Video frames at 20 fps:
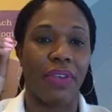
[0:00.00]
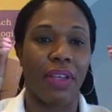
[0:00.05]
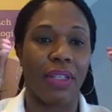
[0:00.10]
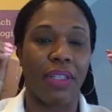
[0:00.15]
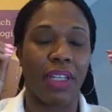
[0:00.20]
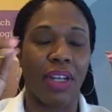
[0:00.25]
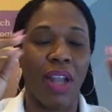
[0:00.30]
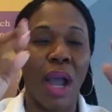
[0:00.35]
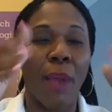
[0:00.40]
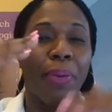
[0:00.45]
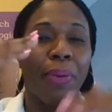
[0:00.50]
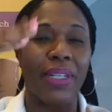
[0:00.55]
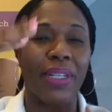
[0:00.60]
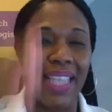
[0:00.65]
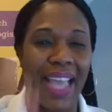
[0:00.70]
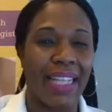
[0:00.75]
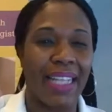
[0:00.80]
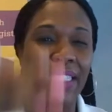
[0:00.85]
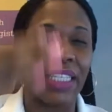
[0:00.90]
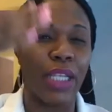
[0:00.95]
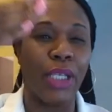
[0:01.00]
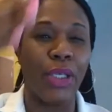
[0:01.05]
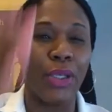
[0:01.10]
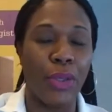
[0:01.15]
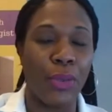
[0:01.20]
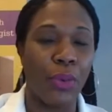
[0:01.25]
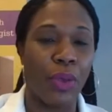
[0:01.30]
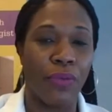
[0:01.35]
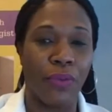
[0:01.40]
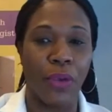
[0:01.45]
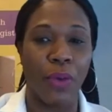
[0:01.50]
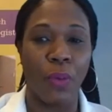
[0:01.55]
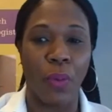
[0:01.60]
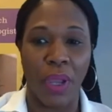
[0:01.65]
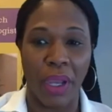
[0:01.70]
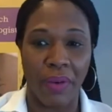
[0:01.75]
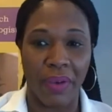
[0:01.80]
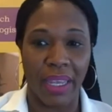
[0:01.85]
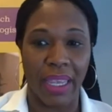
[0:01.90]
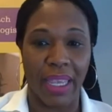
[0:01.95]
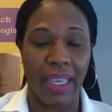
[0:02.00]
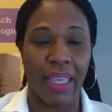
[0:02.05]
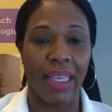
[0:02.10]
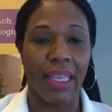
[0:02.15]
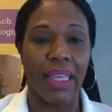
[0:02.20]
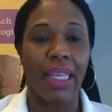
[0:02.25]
They're not protecting you if you're wearing it.